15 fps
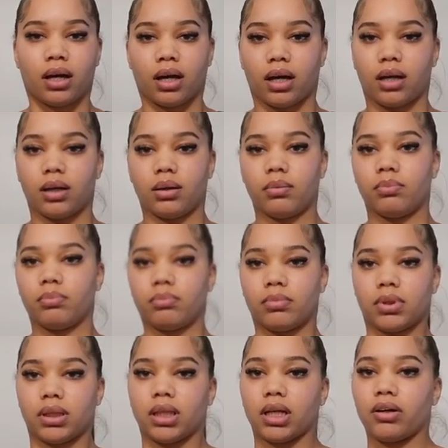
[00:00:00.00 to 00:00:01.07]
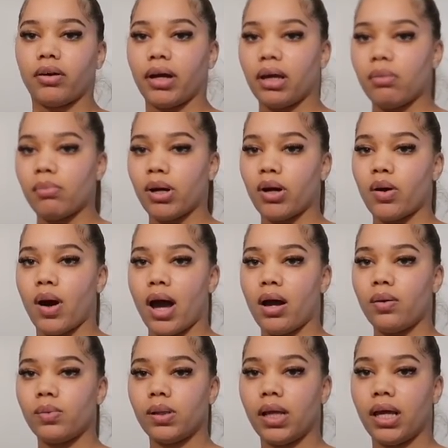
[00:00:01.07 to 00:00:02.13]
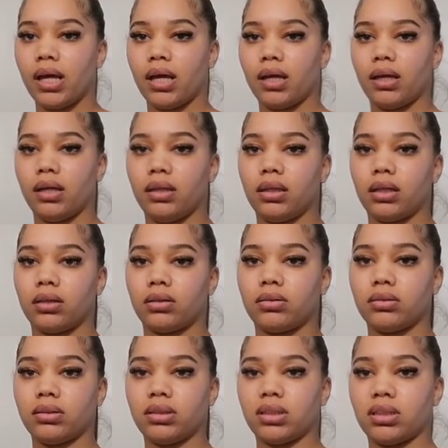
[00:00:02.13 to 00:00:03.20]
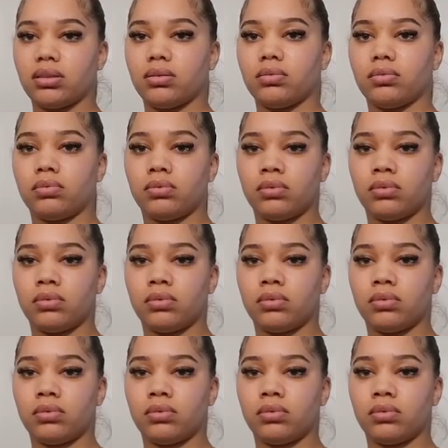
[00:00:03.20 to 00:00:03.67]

um, the crate and barrel outlet and then also i